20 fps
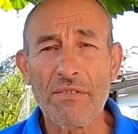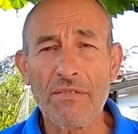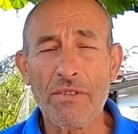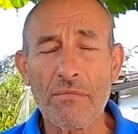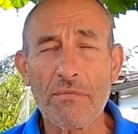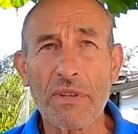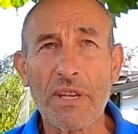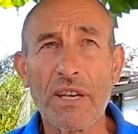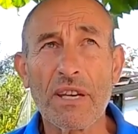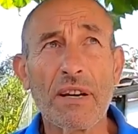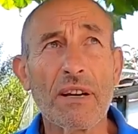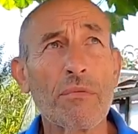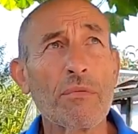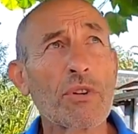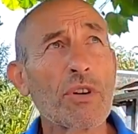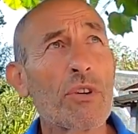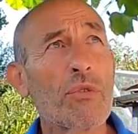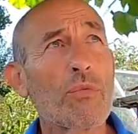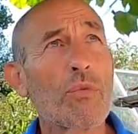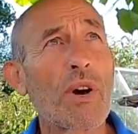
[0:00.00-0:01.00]
from the,
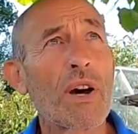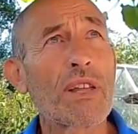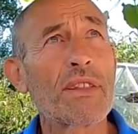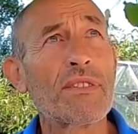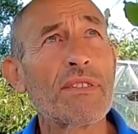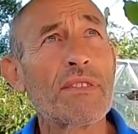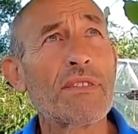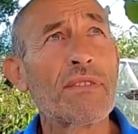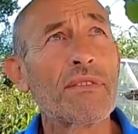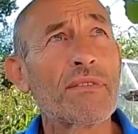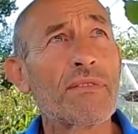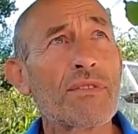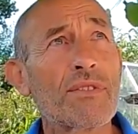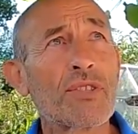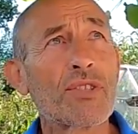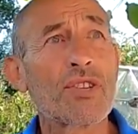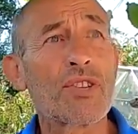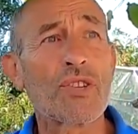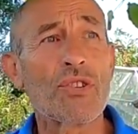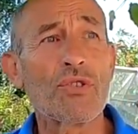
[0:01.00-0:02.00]
we've got 1,
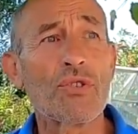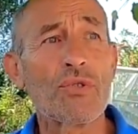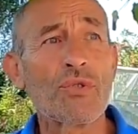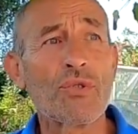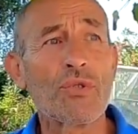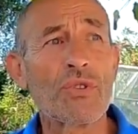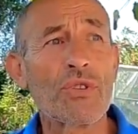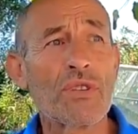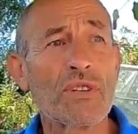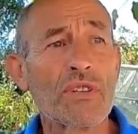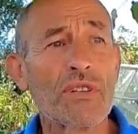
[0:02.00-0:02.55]
2,